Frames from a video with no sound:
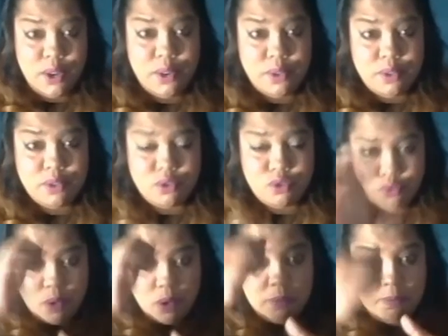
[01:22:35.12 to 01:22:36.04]
And at this
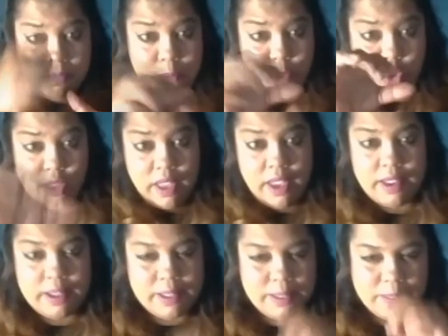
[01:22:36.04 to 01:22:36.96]
time, let us anchor
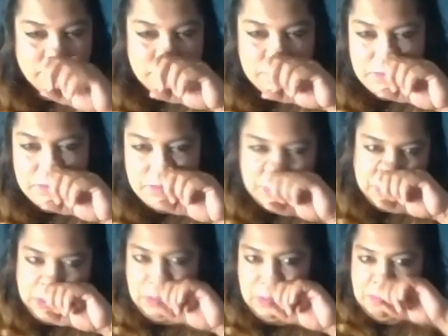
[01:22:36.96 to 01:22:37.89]
in for our
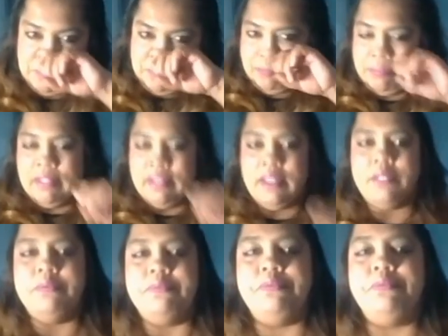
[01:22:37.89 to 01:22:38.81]
closing benediction,
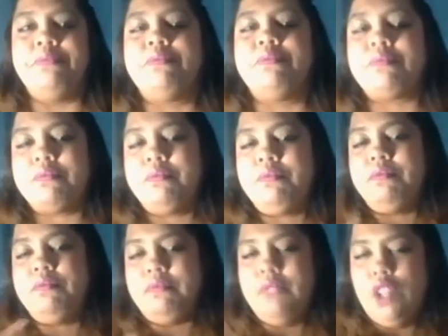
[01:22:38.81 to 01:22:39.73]
simply knowing
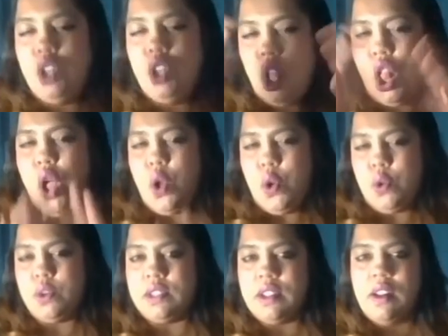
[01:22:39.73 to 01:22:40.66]
that that which God
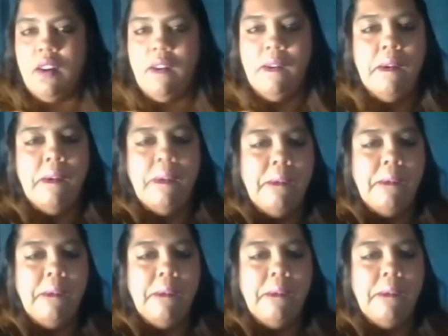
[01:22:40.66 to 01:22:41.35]
is as freedom